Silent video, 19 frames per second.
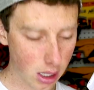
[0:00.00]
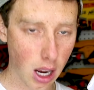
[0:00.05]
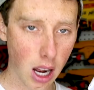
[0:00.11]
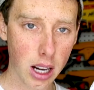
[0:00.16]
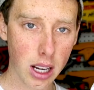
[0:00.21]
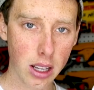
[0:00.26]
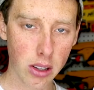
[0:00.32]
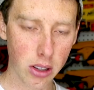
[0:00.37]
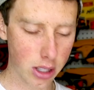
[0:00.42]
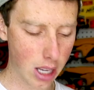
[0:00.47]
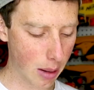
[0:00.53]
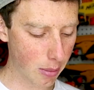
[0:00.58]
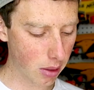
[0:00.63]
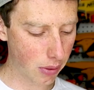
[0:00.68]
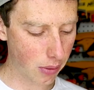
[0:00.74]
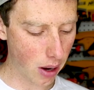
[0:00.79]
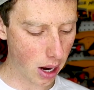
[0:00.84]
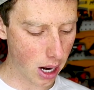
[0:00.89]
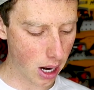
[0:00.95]
got either
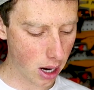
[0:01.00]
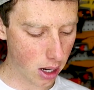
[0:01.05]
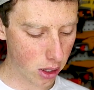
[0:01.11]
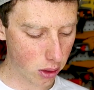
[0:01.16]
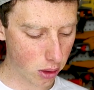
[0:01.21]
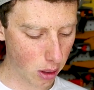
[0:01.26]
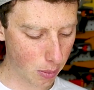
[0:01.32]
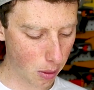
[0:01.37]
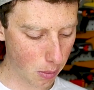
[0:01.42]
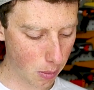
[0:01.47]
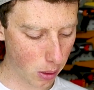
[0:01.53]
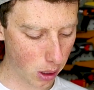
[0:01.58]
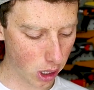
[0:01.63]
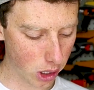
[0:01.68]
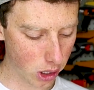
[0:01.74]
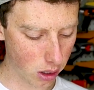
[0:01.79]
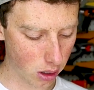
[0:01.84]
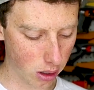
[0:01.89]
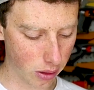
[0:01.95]
semi-fire, triple
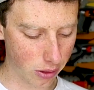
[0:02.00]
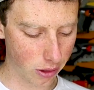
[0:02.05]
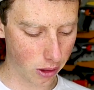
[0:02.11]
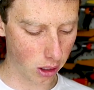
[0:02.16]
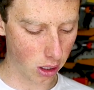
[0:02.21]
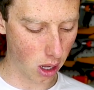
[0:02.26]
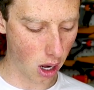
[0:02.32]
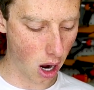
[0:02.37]
burst, or full